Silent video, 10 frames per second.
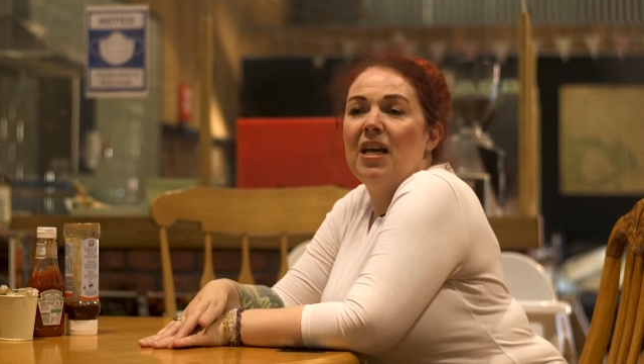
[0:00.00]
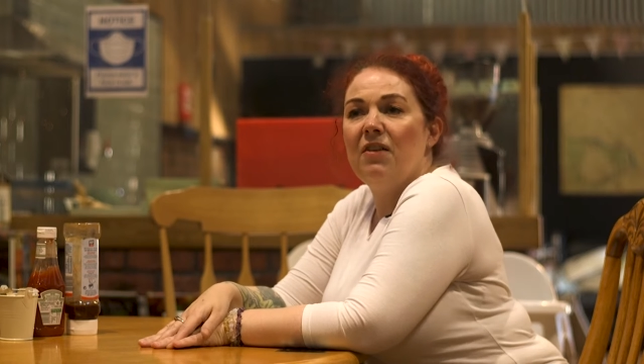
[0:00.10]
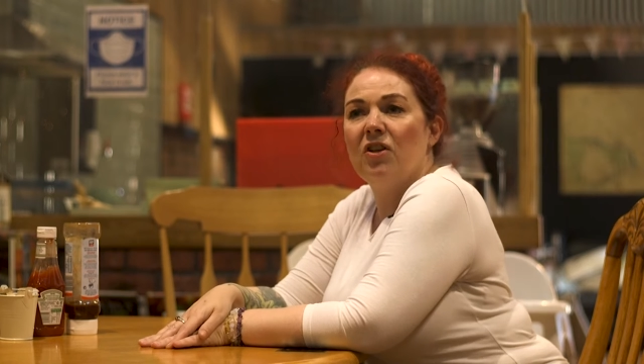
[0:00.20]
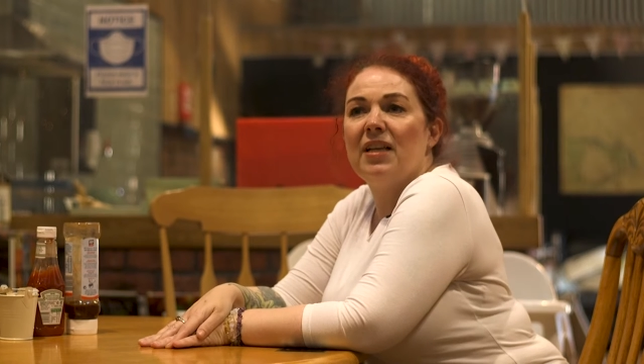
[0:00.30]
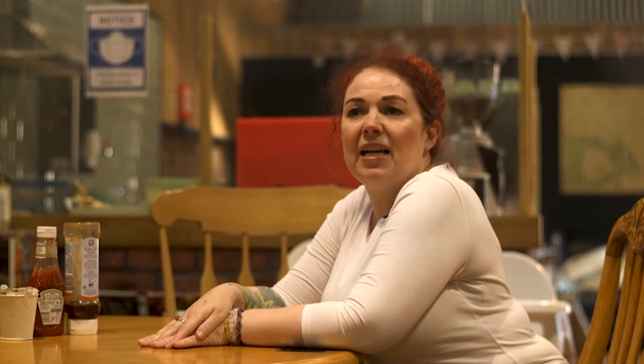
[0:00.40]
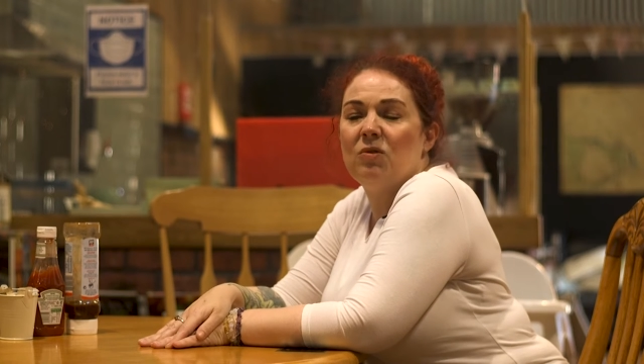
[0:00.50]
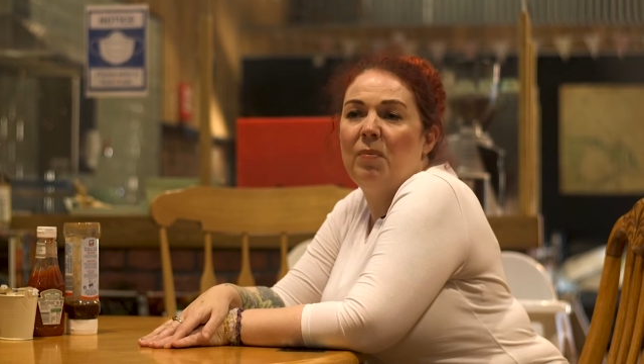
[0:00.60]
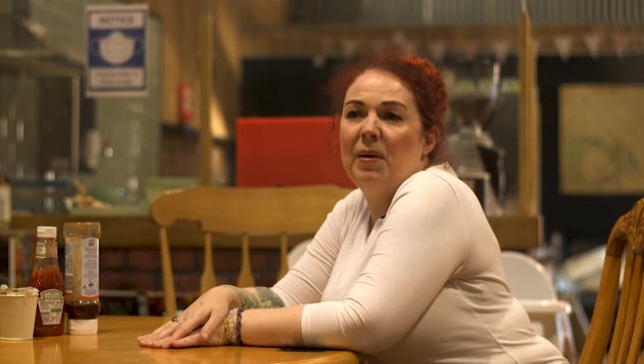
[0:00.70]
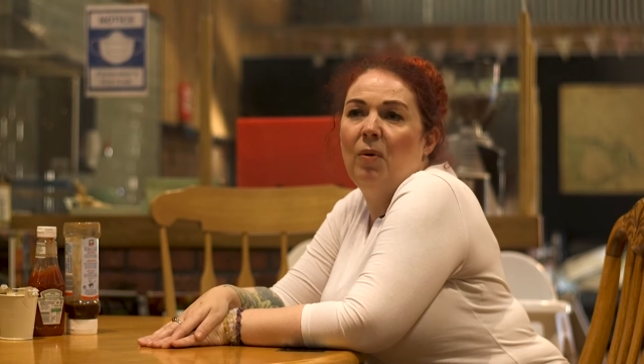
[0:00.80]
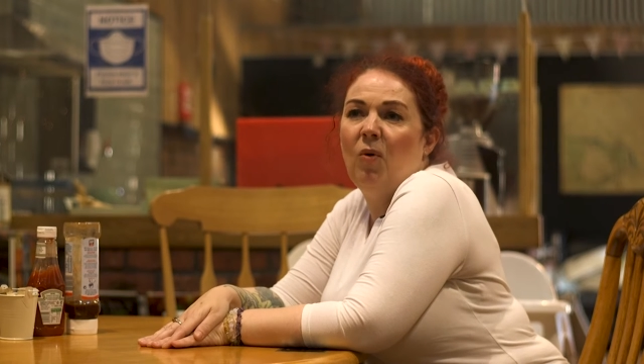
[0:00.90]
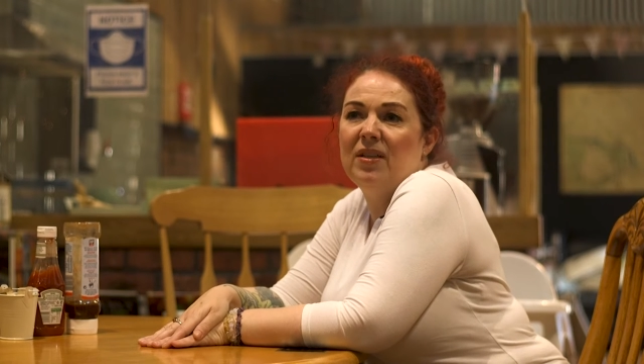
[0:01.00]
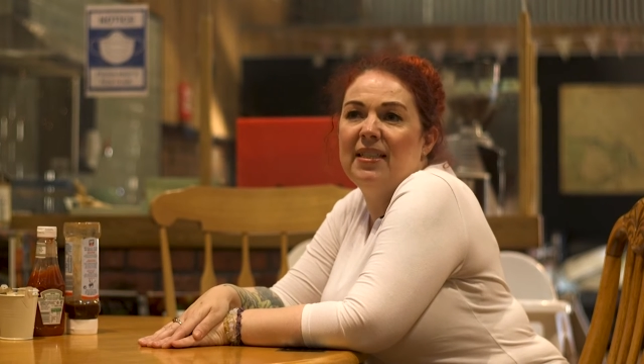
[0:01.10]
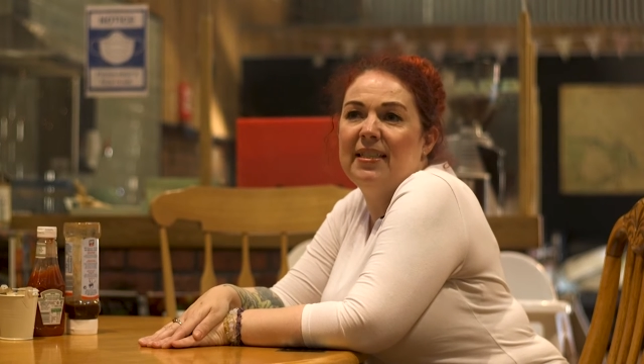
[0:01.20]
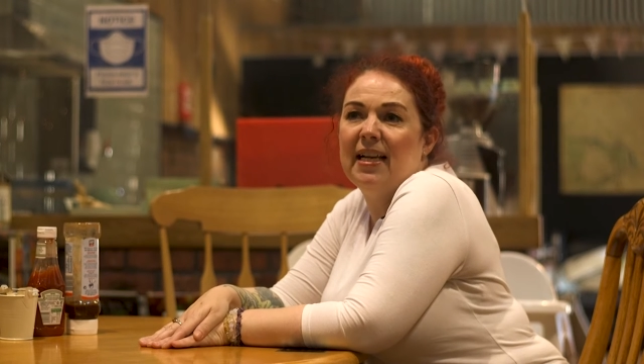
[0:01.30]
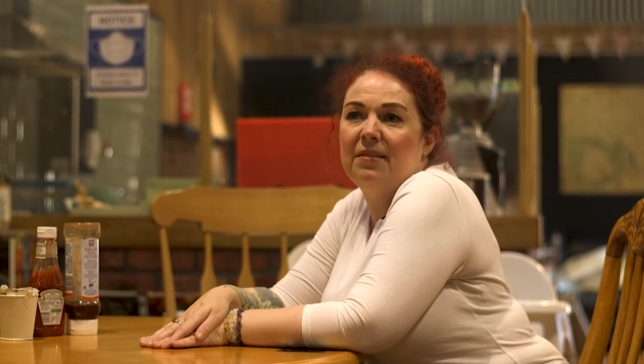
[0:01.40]
You've got to ask what people
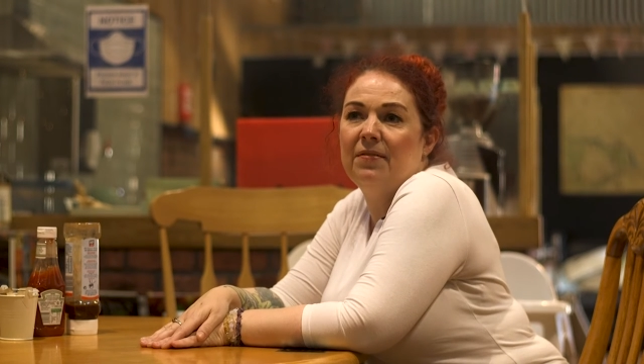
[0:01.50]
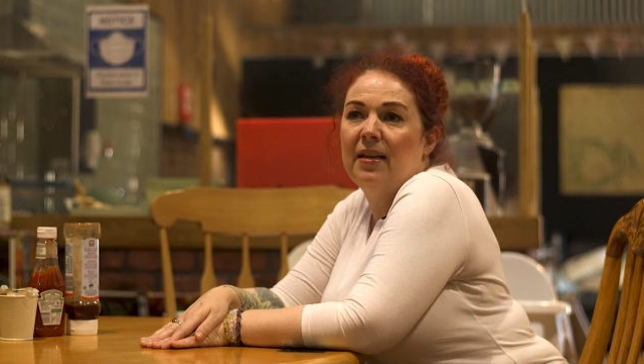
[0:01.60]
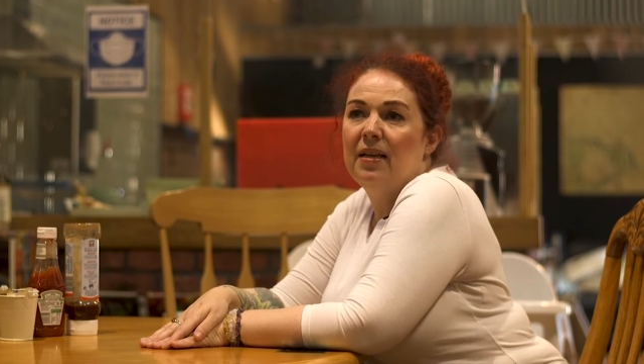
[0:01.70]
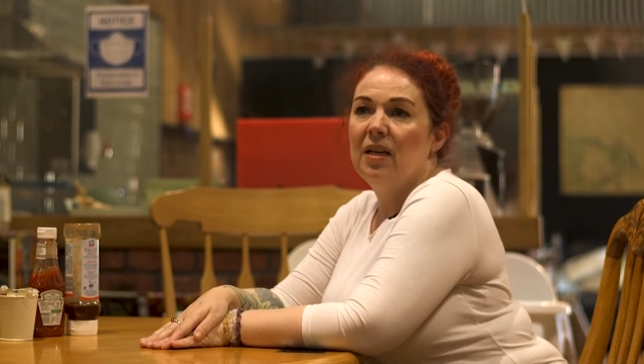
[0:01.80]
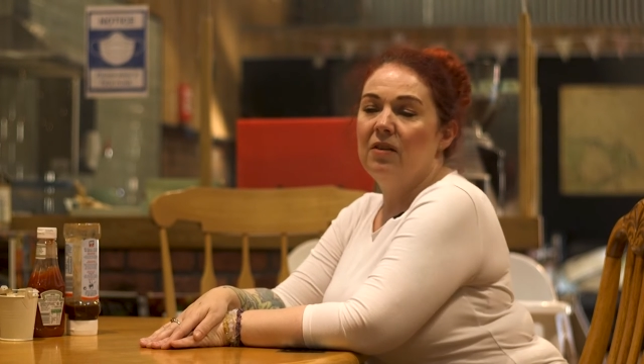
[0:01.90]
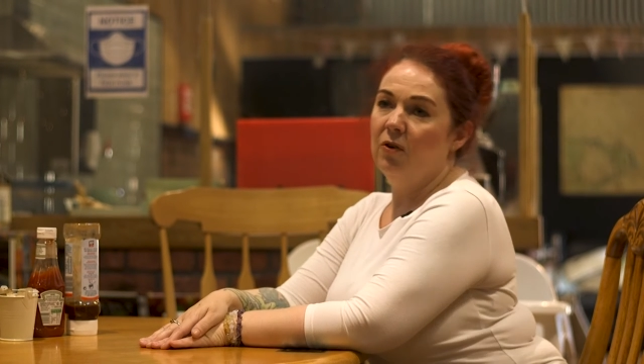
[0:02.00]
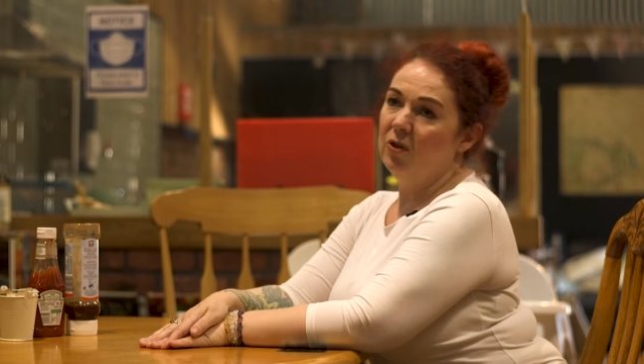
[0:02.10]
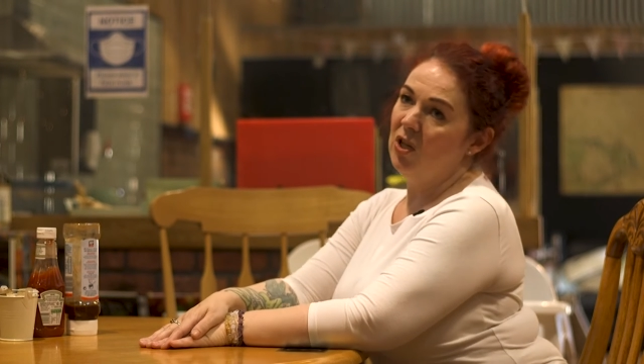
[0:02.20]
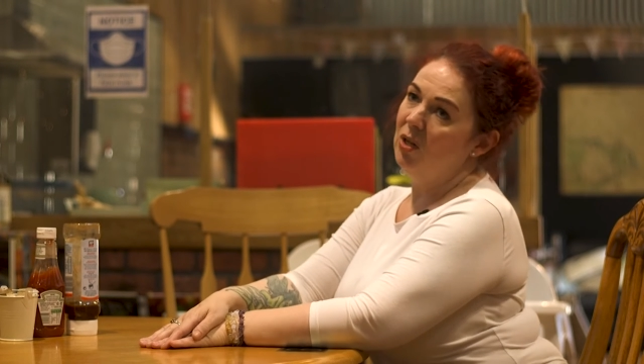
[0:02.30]
want instead of force